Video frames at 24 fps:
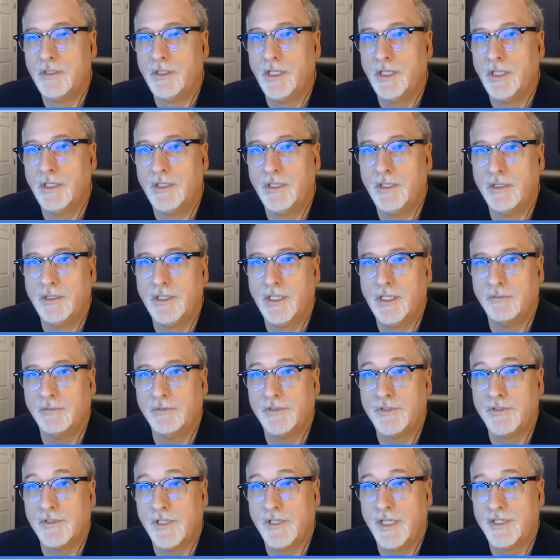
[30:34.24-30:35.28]
And that
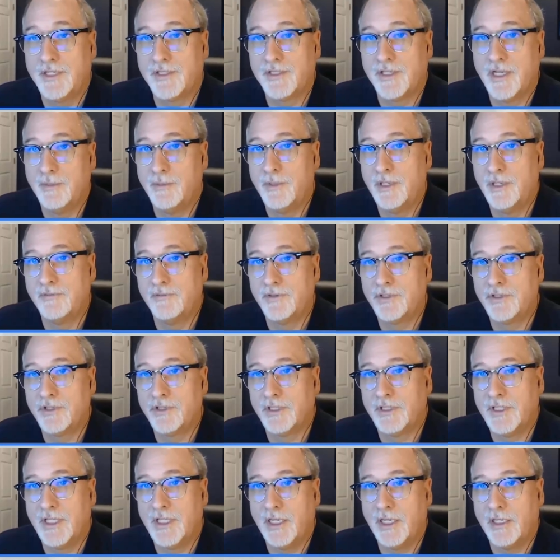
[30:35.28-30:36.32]
was the last time I ever
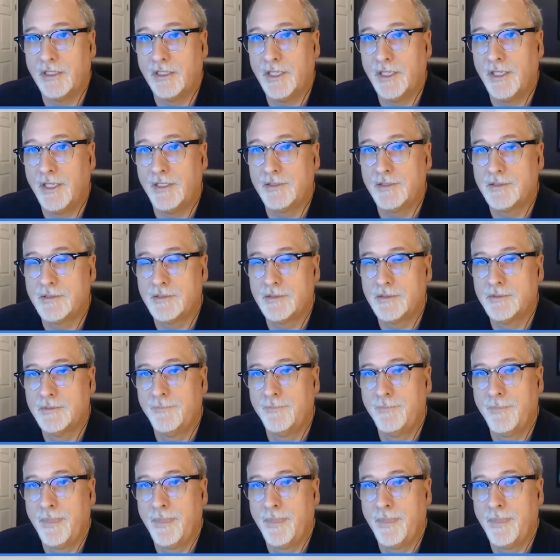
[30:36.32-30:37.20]
taught that class.